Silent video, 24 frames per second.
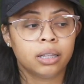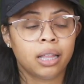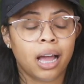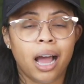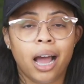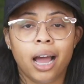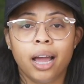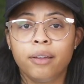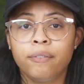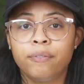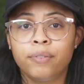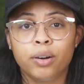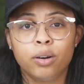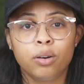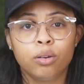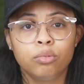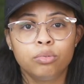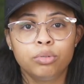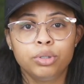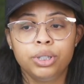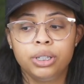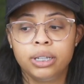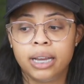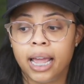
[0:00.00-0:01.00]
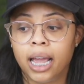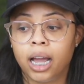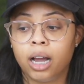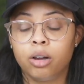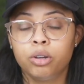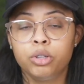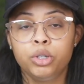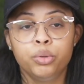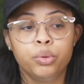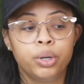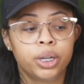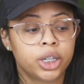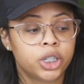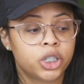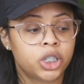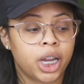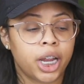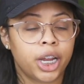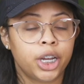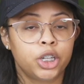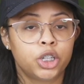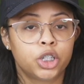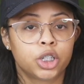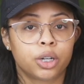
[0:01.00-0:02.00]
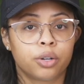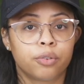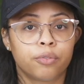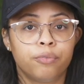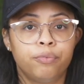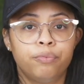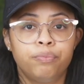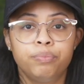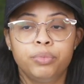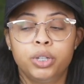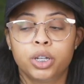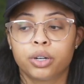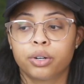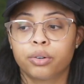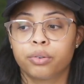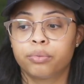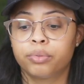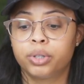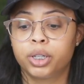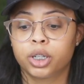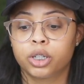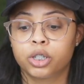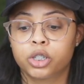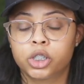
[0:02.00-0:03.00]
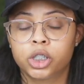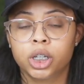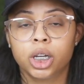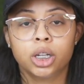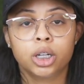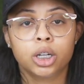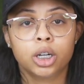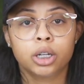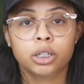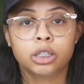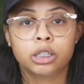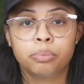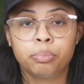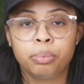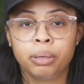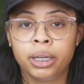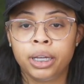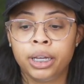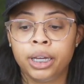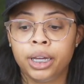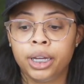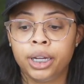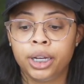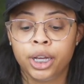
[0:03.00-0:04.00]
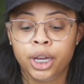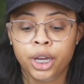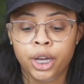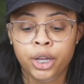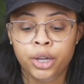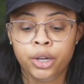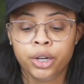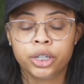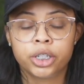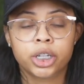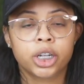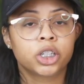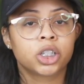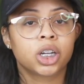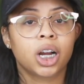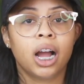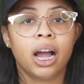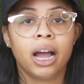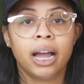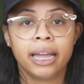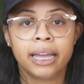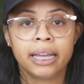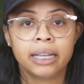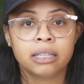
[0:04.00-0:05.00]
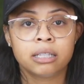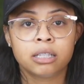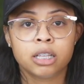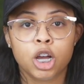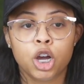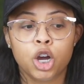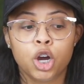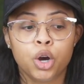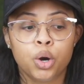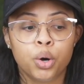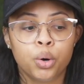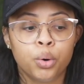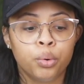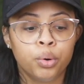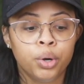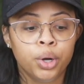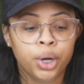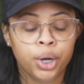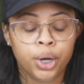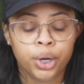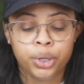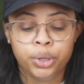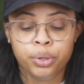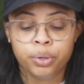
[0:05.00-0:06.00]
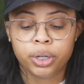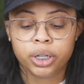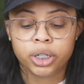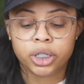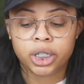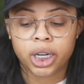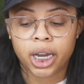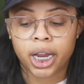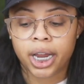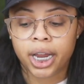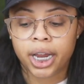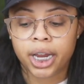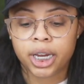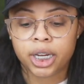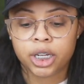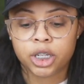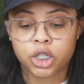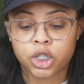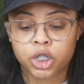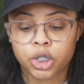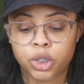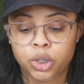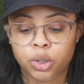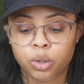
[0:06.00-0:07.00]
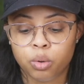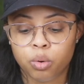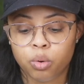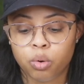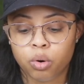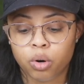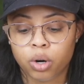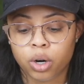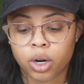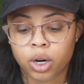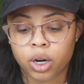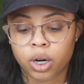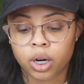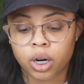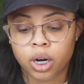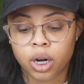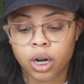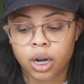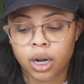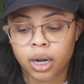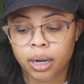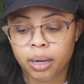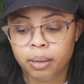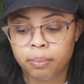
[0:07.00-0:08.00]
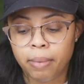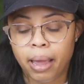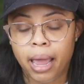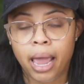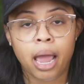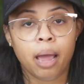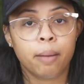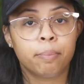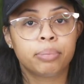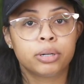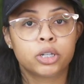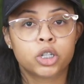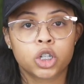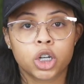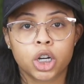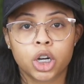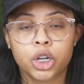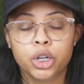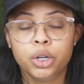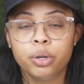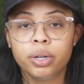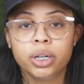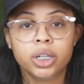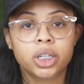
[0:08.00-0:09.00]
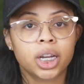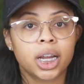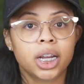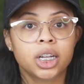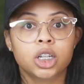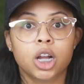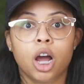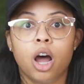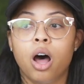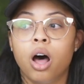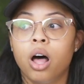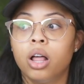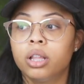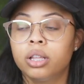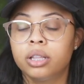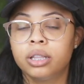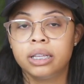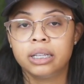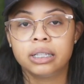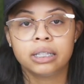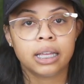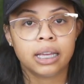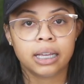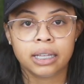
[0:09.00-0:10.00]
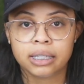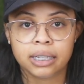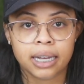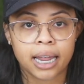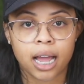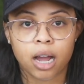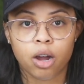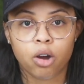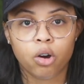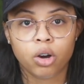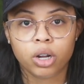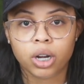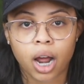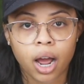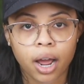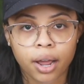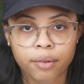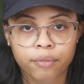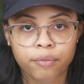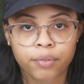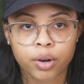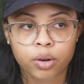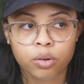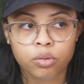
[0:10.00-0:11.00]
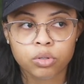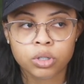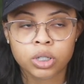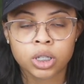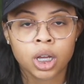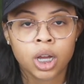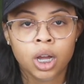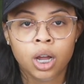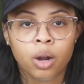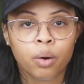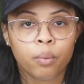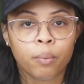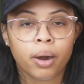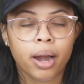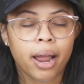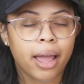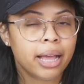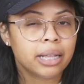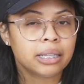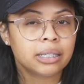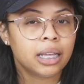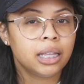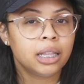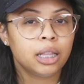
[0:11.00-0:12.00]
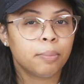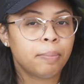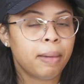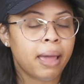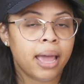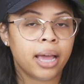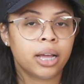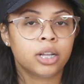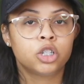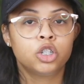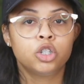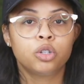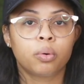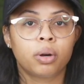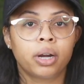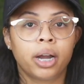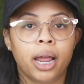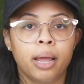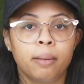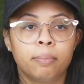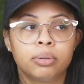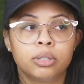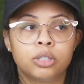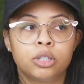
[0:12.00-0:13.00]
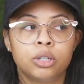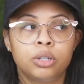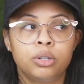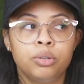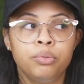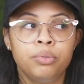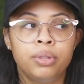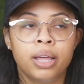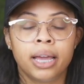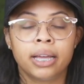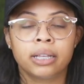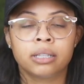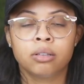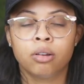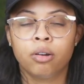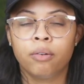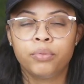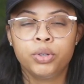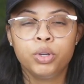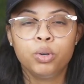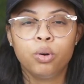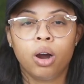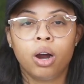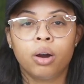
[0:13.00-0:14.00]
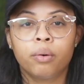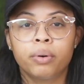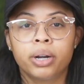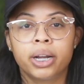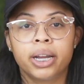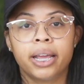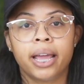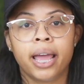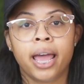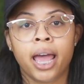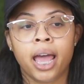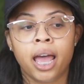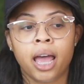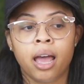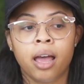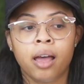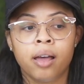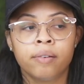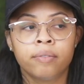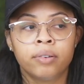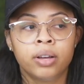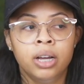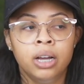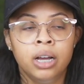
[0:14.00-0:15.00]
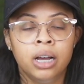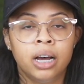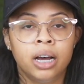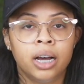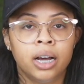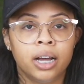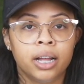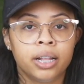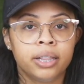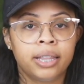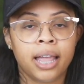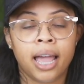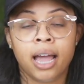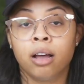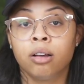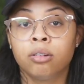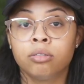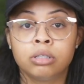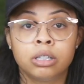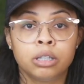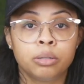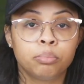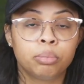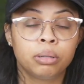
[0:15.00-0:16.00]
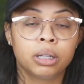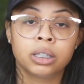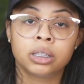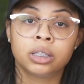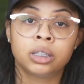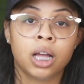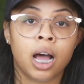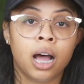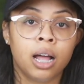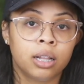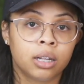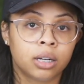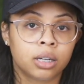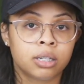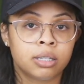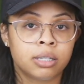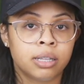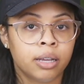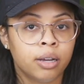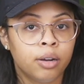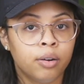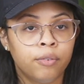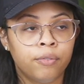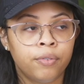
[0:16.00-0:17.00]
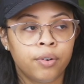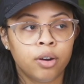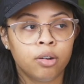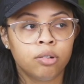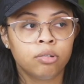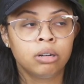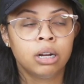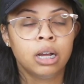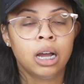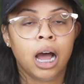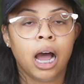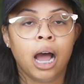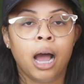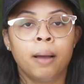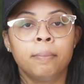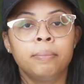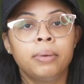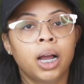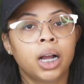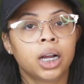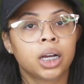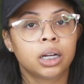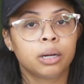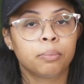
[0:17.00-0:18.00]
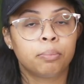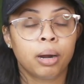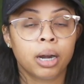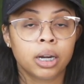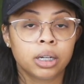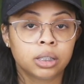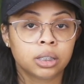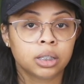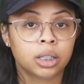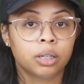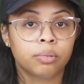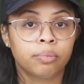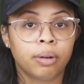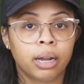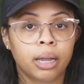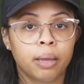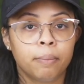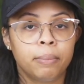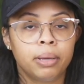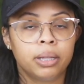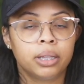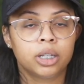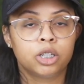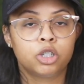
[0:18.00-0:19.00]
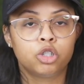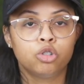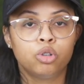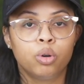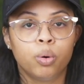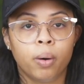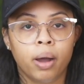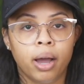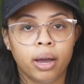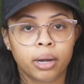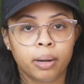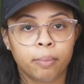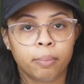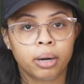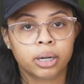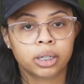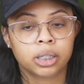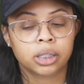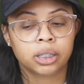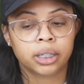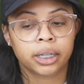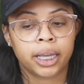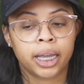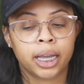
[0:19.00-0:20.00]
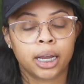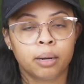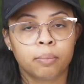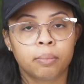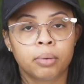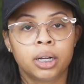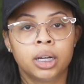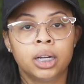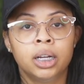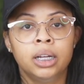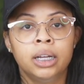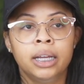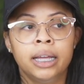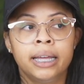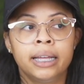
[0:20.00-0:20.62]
The iPhone, now you can change your shutter speed. You can change your ISO. You can change your aperture. You can change all of these things now on iPhones. Whereas in the past, you weren't able to do that. So if you already have a $1,000+ cell phone, I'm not going to personally recommend that you go out and purchase a camera.